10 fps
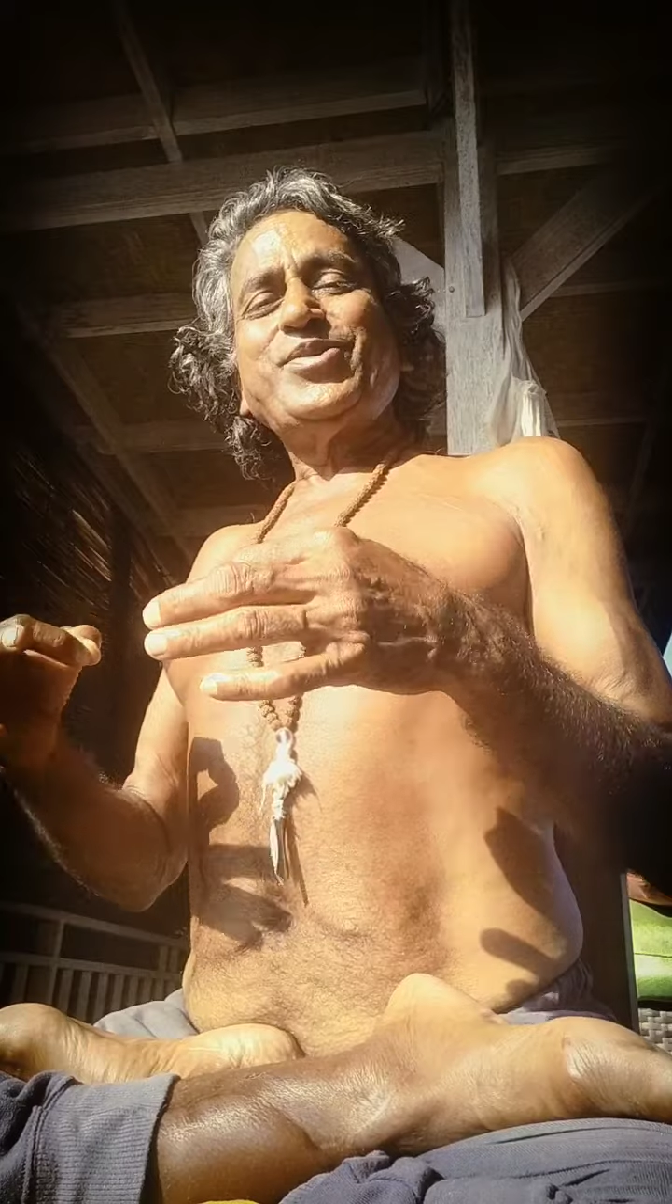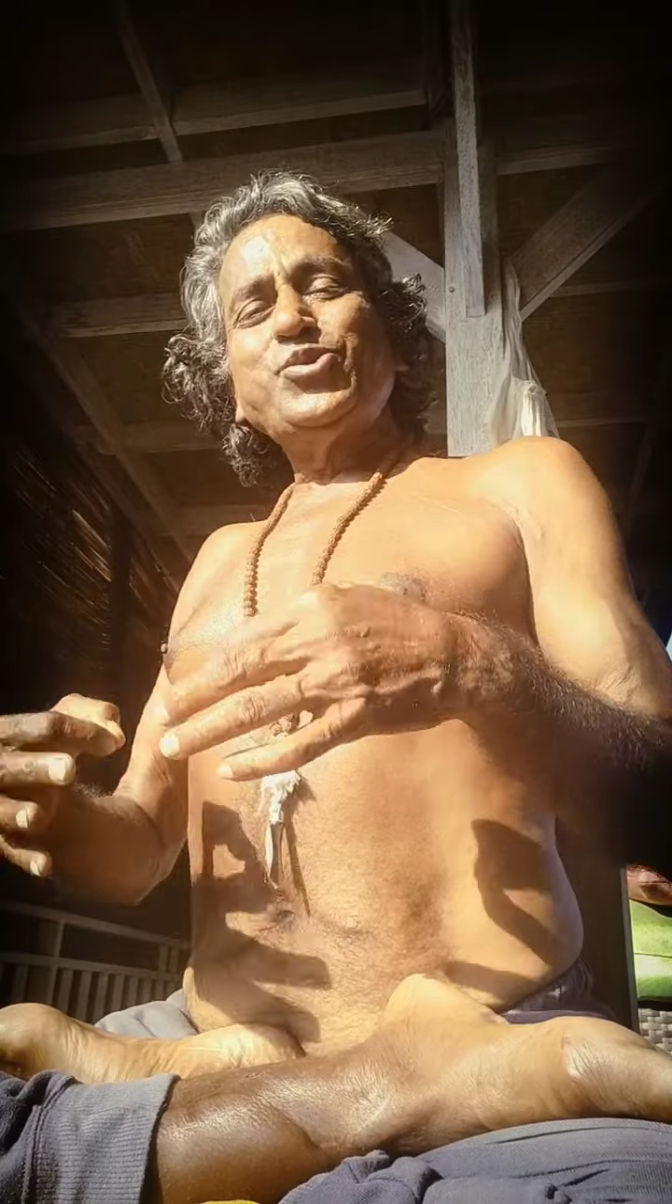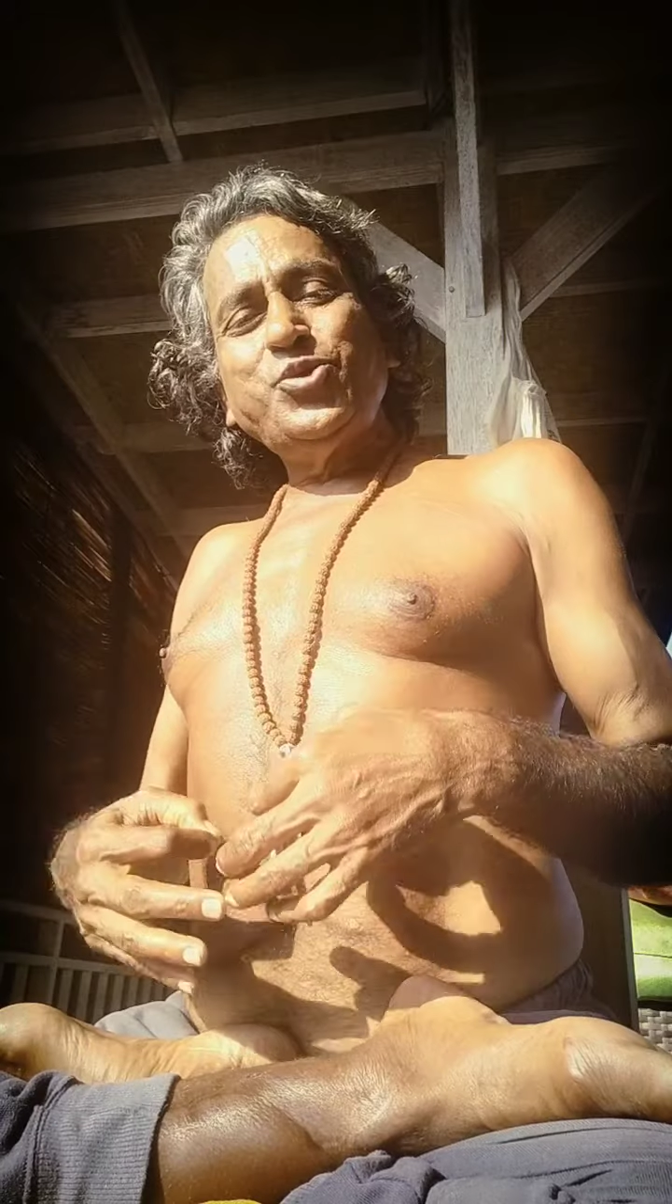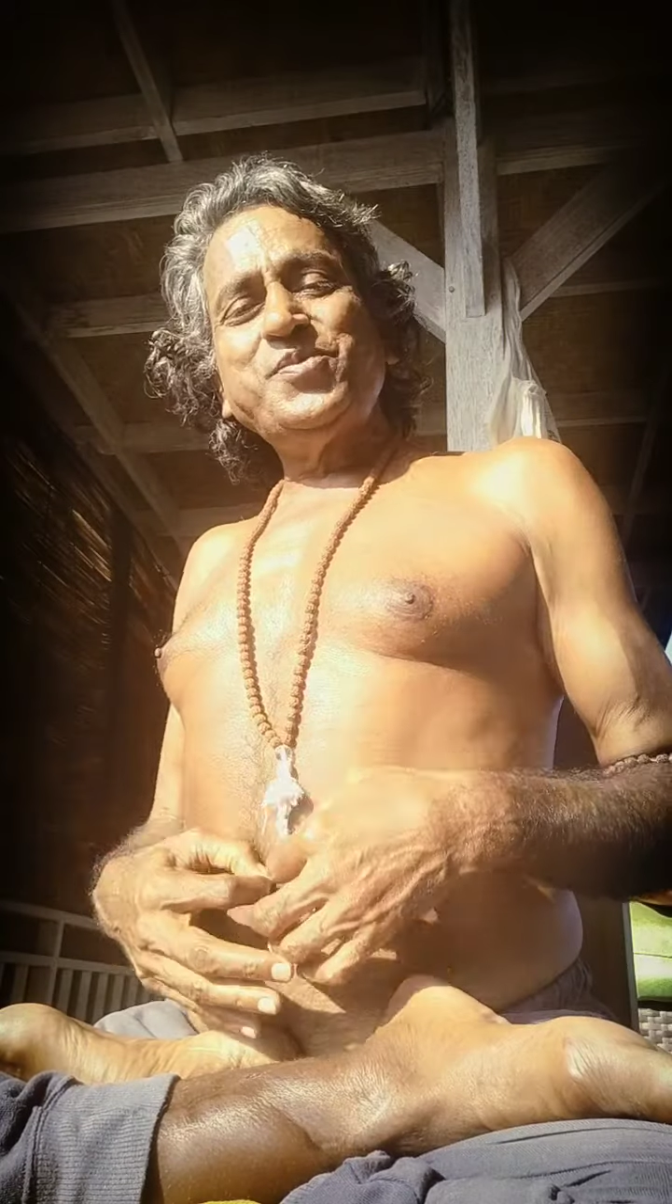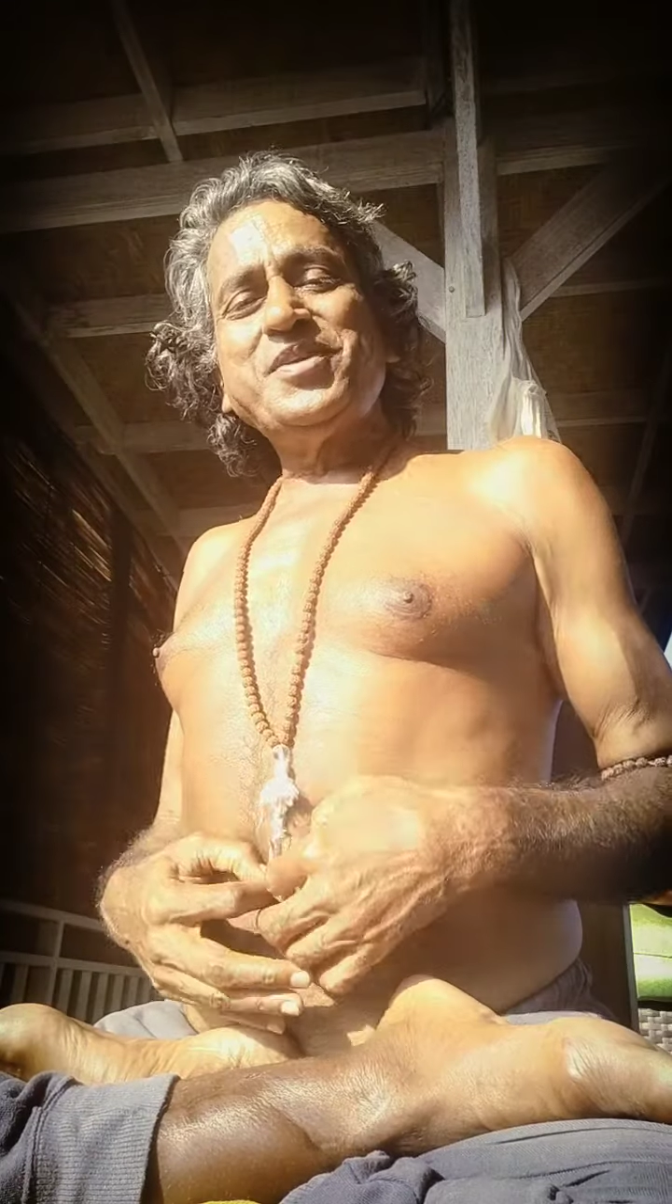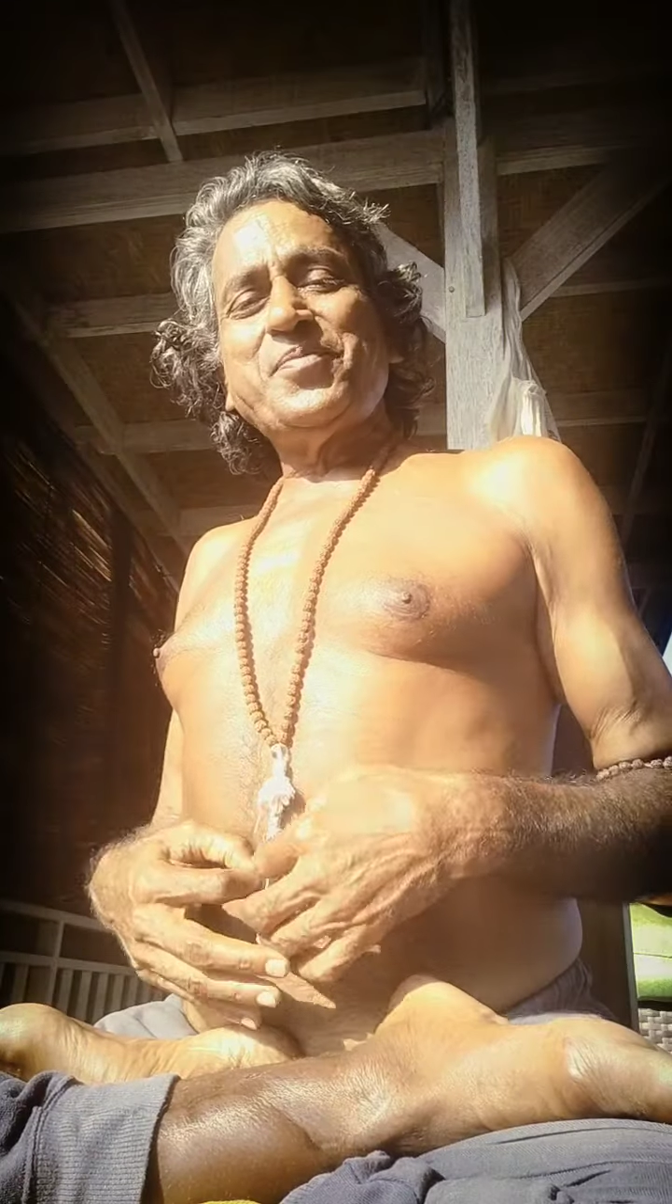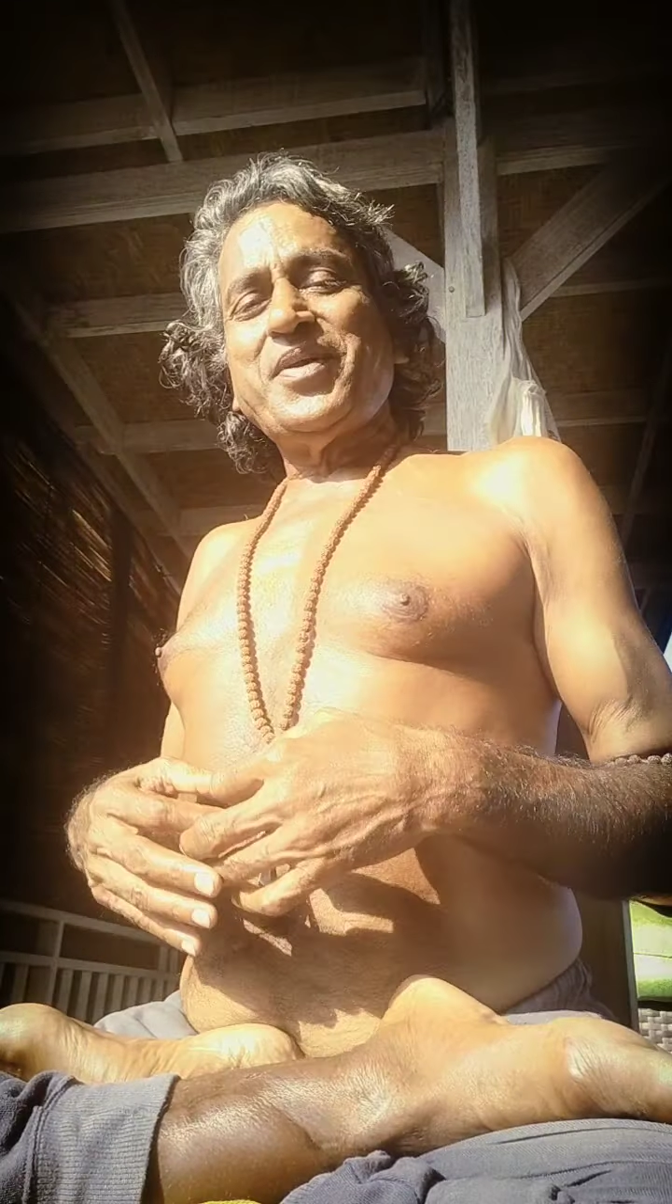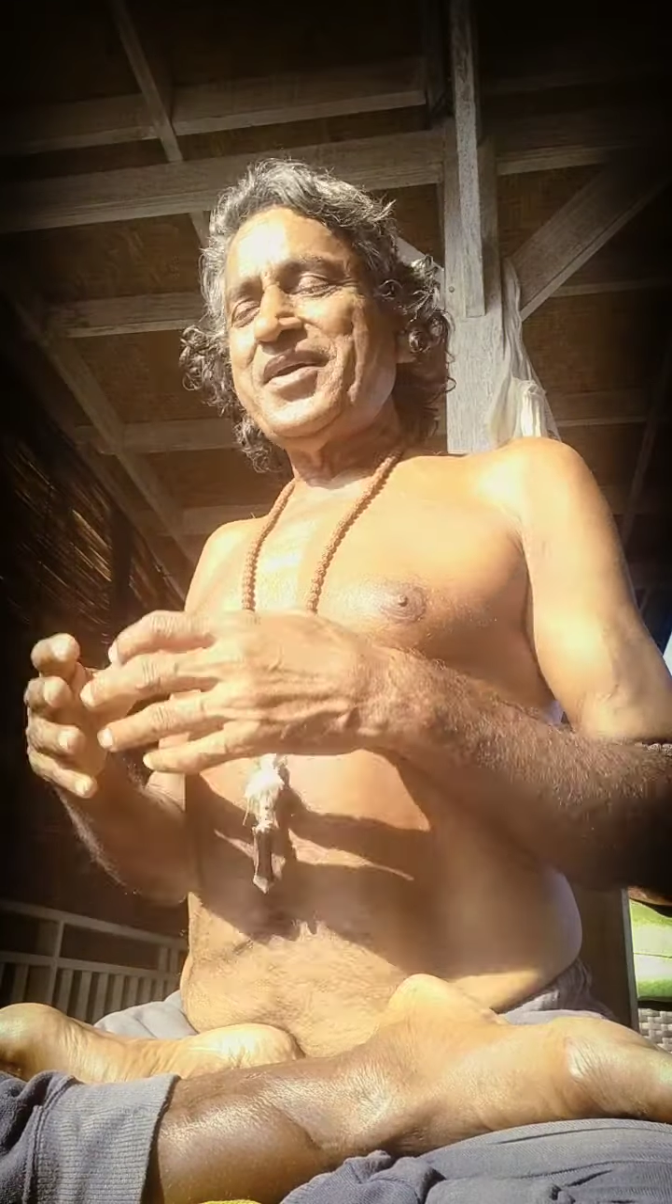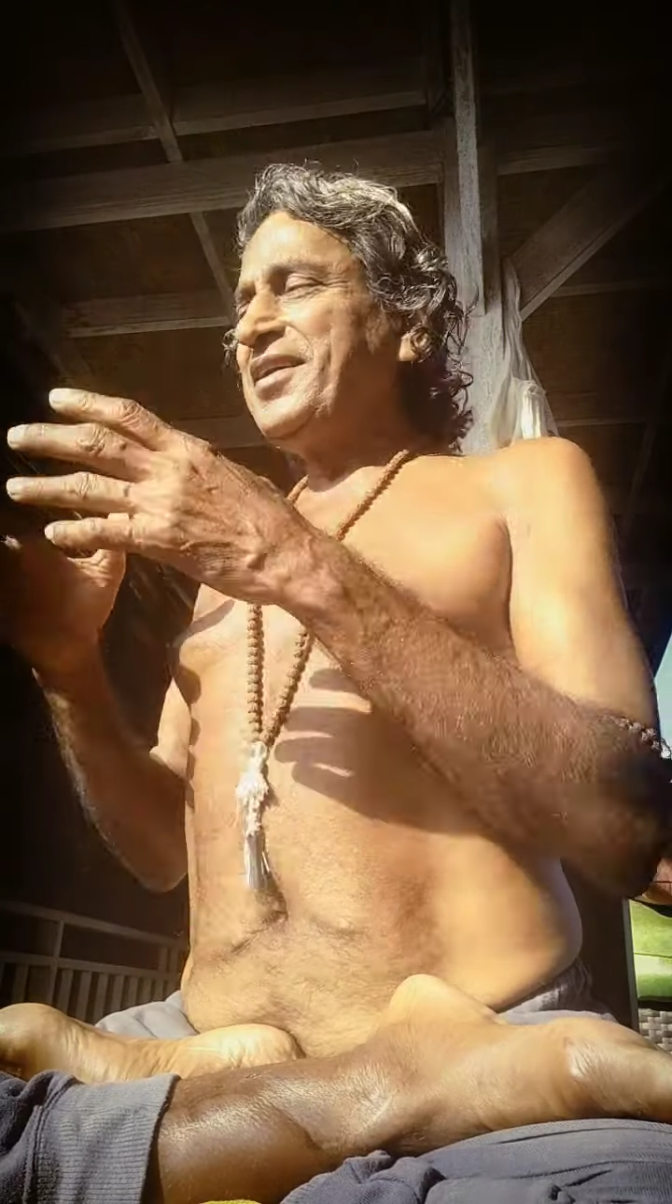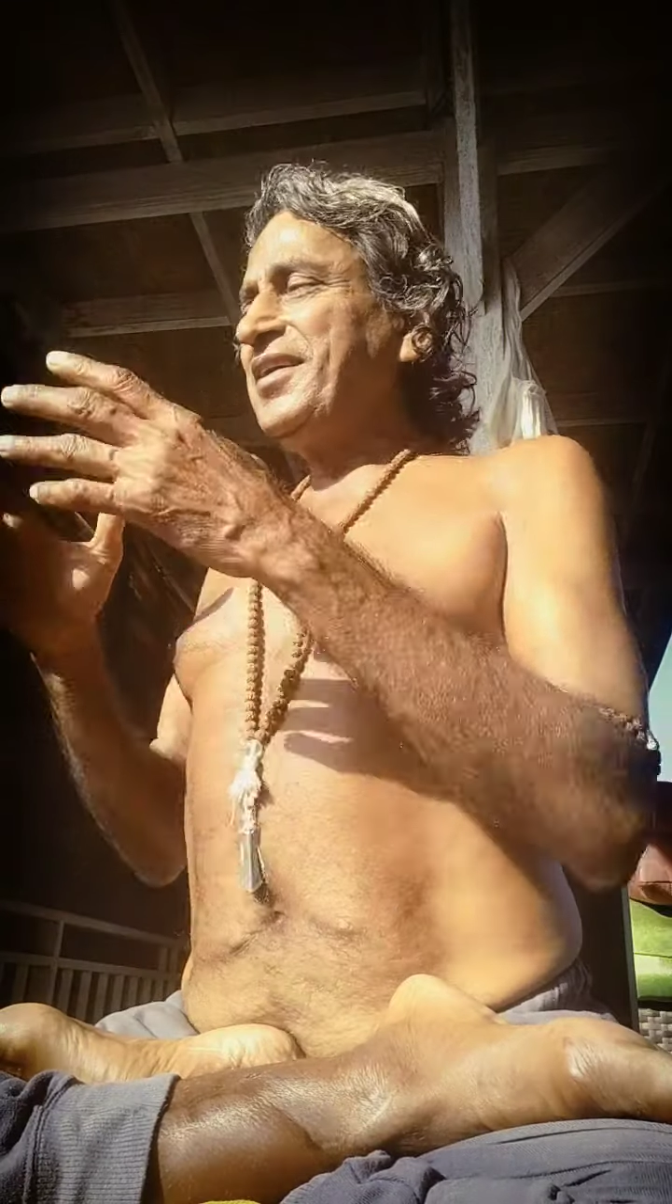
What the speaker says: do whom japa.